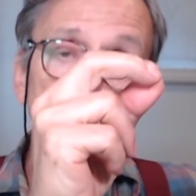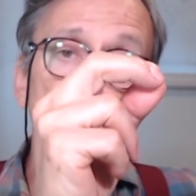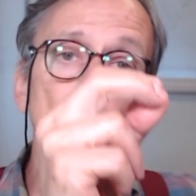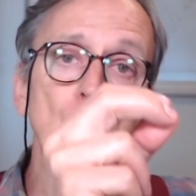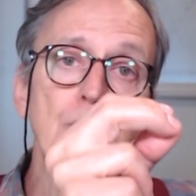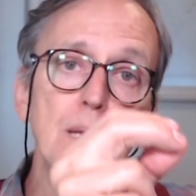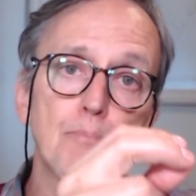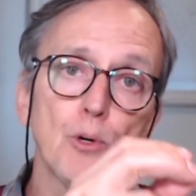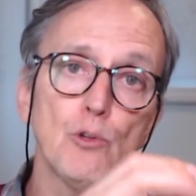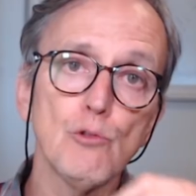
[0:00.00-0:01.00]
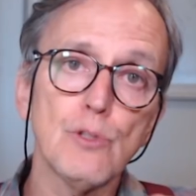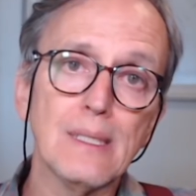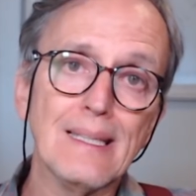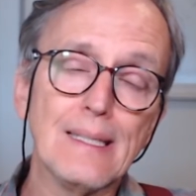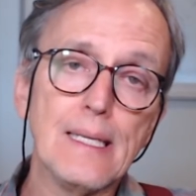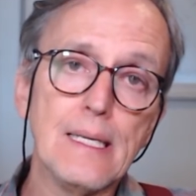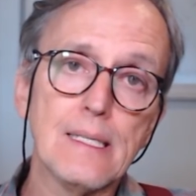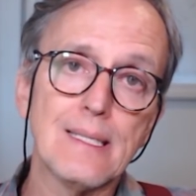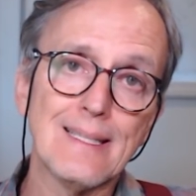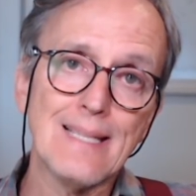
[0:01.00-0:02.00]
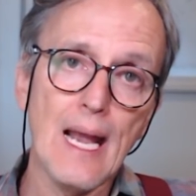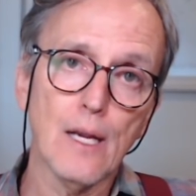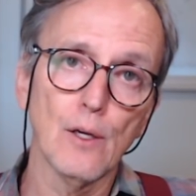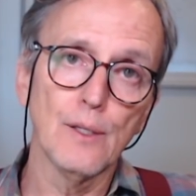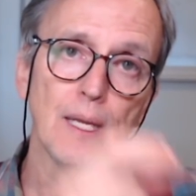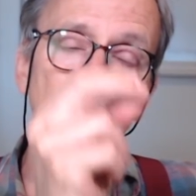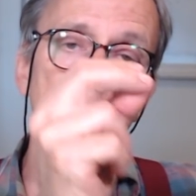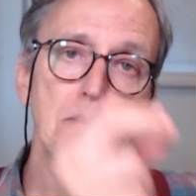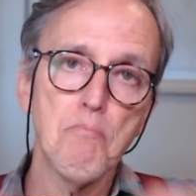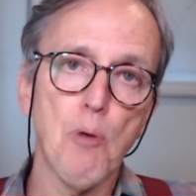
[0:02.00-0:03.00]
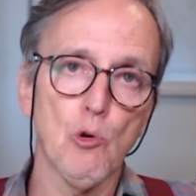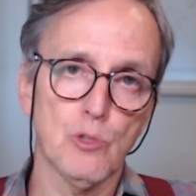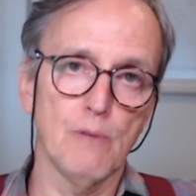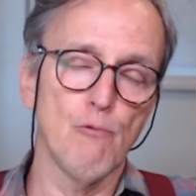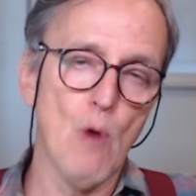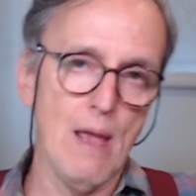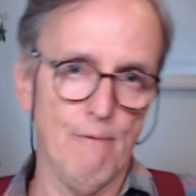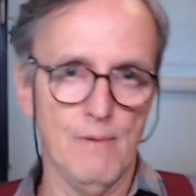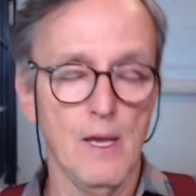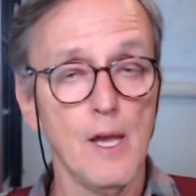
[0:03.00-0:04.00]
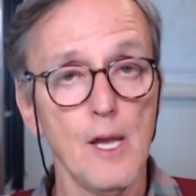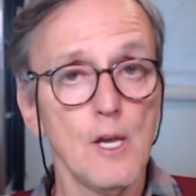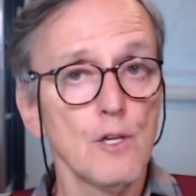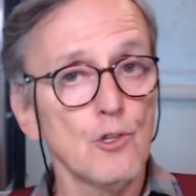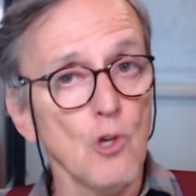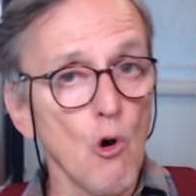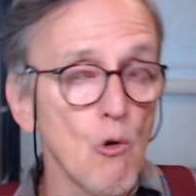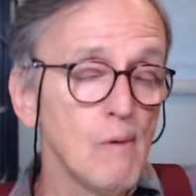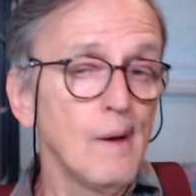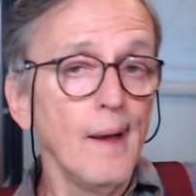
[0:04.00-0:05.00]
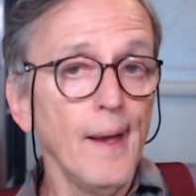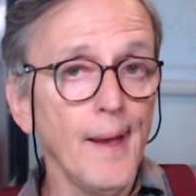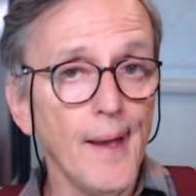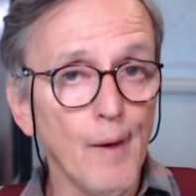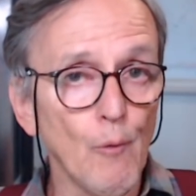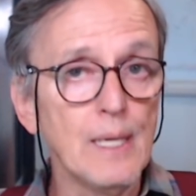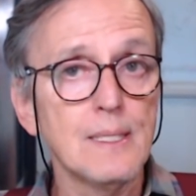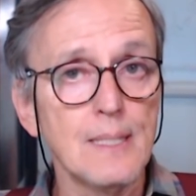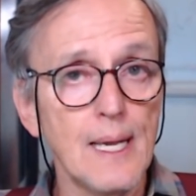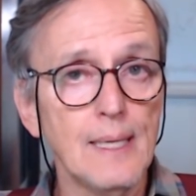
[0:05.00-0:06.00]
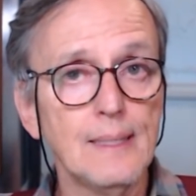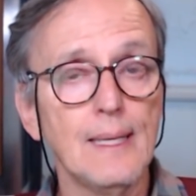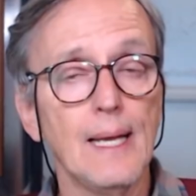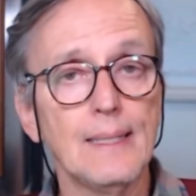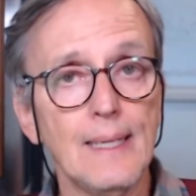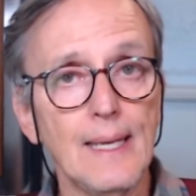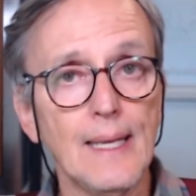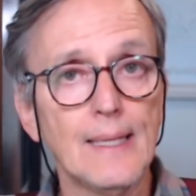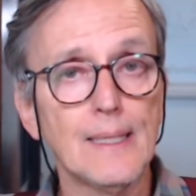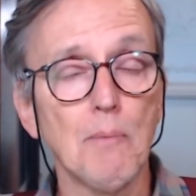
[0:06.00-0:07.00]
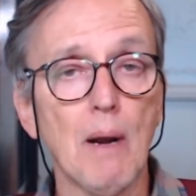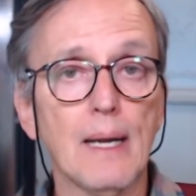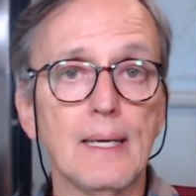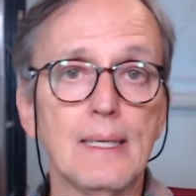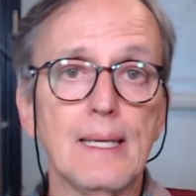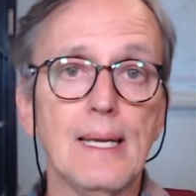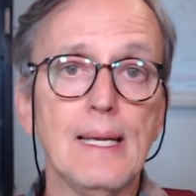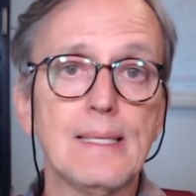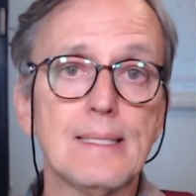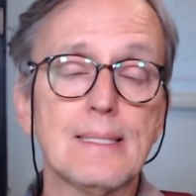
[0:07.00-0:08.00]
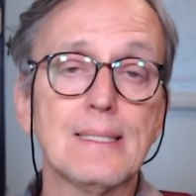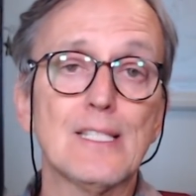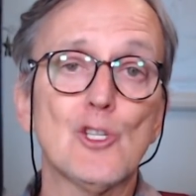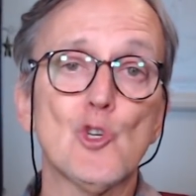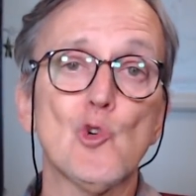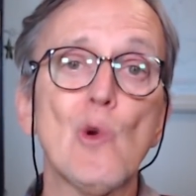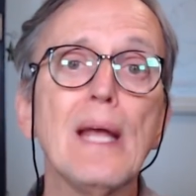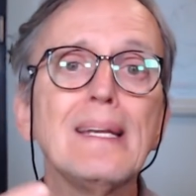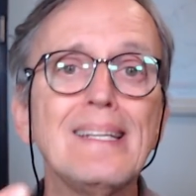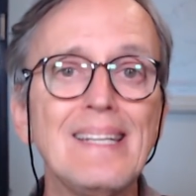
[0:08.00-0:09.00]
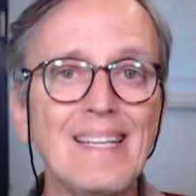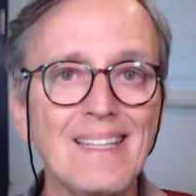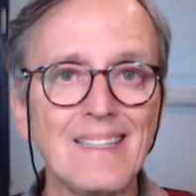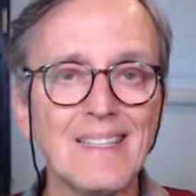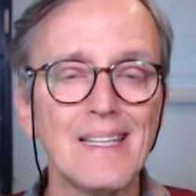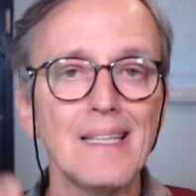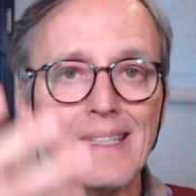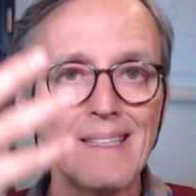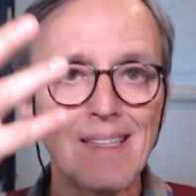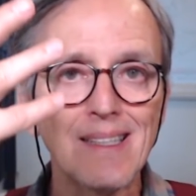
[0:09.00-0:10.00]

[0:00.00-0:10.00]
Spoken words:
it will be producing the second impulsive wave. So we say that the market is trending